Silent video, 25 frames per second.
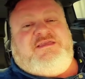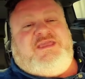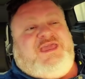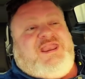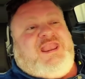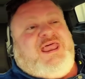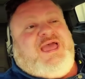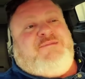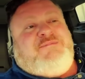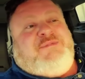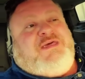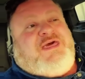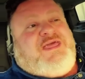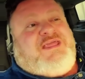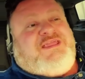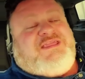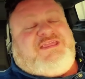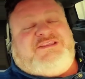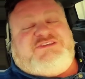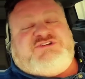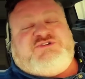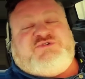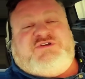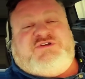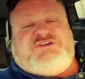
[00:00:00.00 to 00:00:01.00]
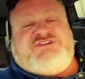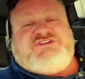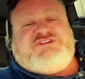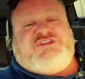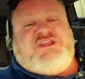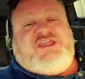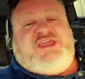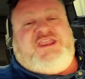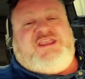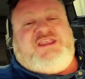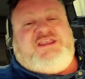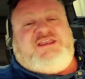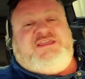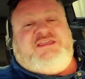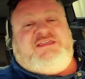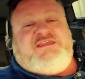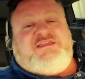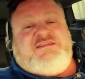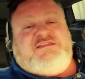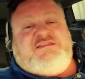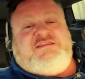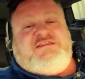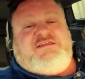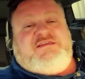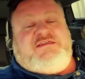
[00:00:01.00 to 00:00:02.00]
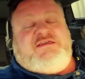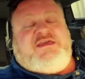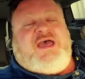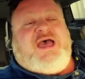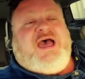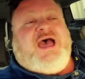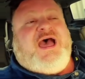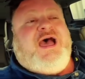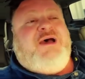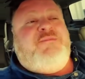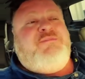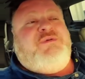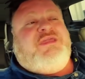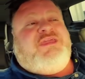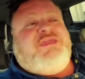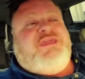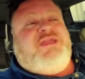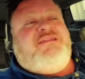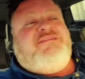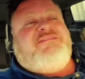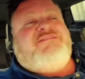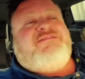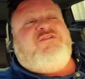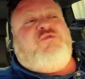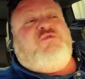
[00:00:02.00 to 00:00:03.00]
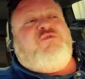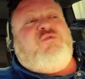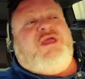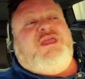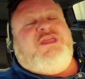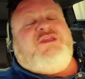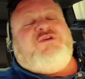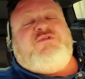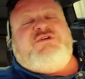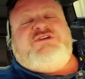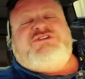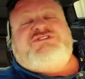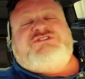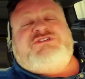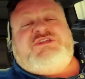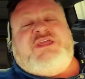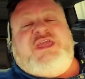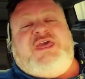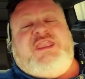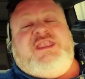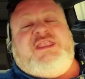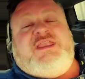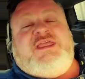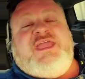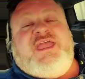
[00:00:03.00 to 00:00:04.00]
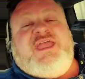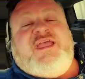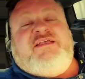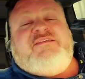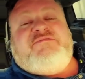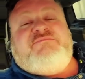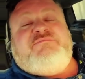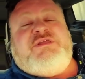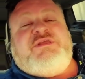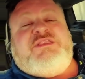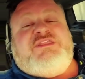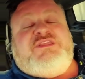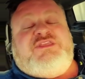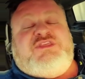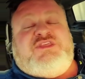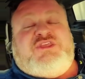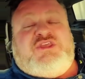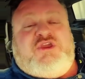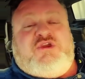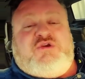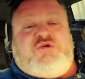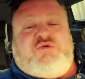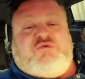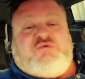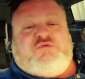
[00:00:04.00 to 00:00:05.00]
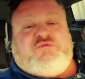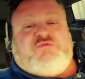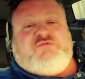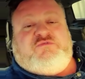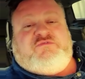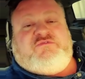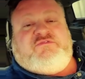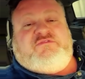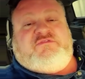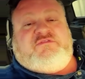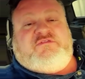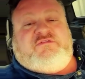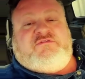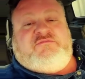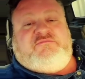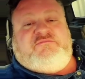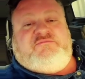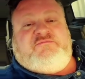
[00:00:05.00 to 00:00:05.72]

And I'm not against Christianity. I'm against the way Christianity has been used.